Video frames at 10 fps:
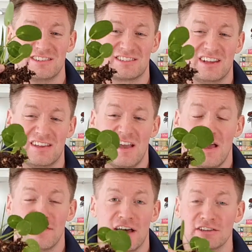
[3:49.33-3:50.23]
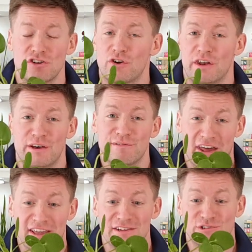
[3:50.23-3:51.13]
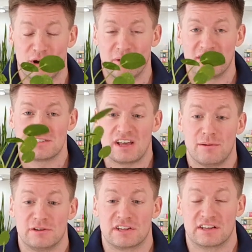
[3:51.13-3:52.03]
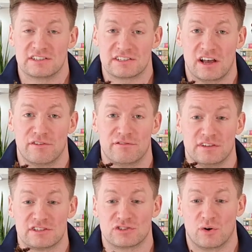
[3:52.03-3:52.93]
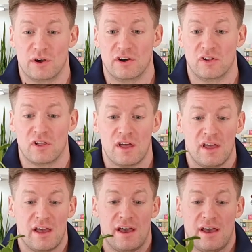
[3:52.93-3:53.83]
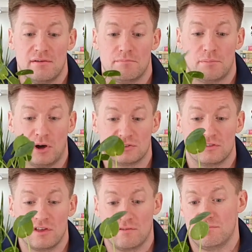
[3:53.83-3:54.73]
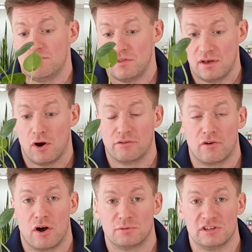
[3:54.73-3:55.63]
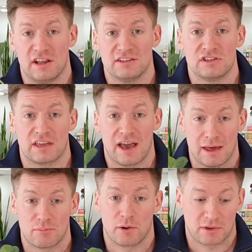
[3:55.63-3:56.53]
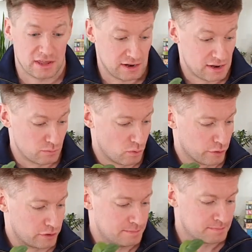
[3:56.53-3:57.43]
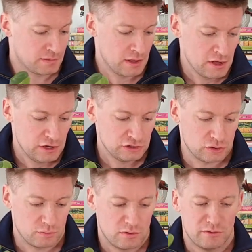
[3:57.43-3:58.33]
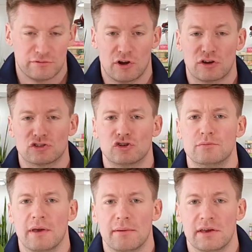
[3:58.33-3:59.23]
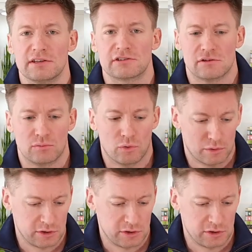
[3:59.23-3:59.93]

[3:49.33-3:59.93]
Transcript: you can see, that's not going to have any trouble establishing itself in soil, but the other option is you can propagate it in water. So we've now got 2 babies. What do